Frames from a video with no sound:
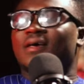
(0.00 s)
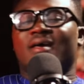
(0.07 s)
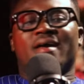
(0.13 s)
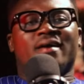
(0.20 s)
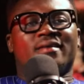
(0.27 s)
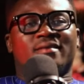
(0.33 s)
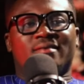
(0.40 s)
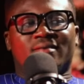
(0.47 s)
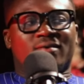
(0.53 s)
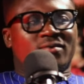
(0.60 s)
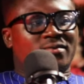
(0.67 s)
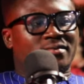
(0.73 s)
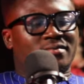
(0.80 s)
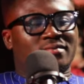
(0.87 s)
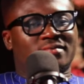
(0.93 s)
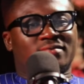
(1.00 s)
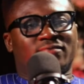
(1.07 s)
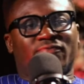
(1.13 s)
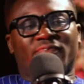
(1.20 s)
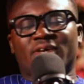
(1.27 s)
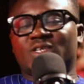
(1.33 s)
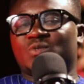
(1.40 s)
Okay. And on
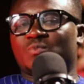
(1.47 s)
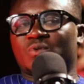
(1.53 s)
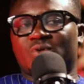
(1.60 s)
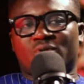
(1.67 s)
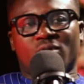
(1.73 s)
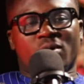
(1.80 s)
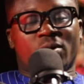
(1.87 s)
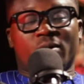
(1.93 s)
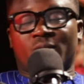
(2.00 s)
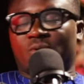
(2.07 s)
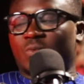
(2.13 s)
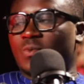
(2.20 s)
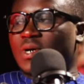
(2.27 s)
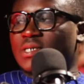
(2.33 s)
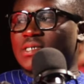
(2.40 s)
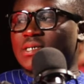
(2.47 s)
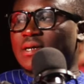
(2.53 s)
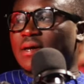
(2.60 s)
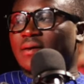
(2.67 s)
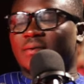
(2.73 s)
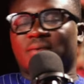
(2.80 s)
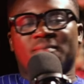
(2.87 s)
Facebook, Noah Kwaku Boakye
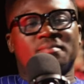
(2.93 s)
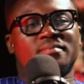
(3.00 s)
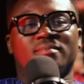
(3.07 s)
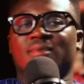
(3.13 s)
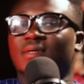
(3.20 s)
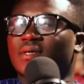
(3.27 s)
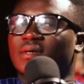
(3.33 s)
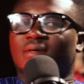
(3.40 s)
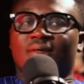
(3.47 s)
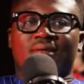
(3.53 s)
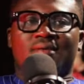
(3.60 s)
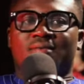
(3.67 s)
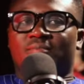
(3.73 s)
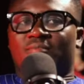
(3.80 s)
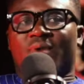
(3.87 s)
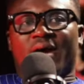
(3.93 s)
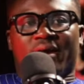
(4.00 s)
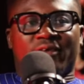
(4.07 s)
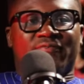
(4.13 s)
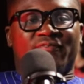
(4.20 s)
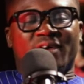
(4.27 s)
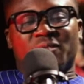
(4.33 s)
Yiadom.
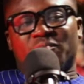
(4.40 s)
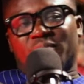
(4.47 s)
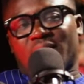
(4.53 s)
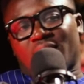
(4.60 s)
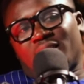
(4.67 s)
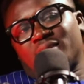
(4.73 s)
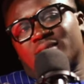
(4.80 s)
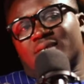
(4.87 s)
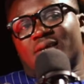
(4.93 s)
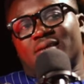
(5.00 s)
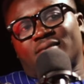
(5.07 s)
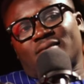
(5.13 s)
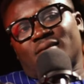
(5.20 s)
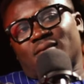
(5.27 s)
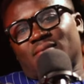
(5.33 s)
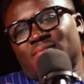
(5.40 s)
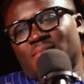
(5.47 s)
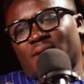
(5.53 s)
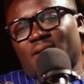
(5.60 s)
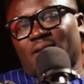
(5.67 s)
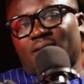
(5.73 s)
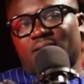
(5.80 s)
My fan page and then
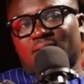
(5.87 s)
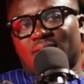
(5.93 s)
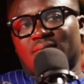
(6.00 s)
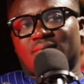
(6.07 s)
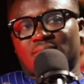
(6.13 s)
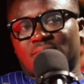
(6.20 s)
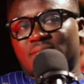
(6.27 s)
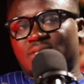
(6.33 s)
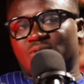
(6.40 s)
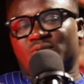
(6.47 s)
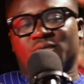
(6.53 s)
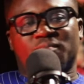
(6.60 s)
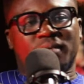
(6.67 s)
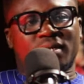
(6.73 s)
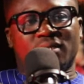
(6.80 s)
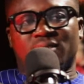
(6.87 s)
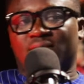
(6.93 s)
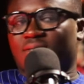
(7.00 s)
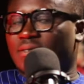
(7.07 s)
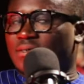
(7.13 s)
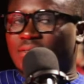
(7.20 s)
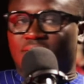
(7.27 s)
my ministry
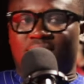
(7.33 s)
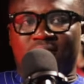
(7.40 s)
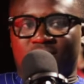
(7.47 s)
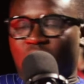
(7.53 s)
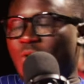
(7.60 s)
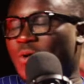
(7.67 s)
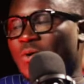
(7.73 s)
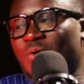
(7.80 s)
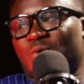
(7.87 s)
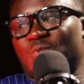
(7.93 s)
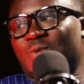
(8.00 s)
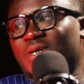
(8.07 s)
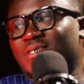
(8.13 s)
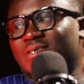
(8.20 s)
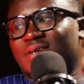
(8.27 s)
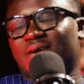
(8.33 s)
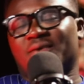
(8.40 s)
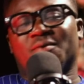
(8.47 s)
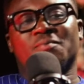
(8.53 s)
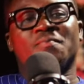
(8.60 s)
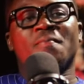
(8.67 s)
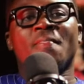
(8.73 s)
page is Noah Kwaku Boakye
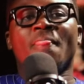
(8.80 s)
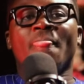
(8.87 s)
Yiadom.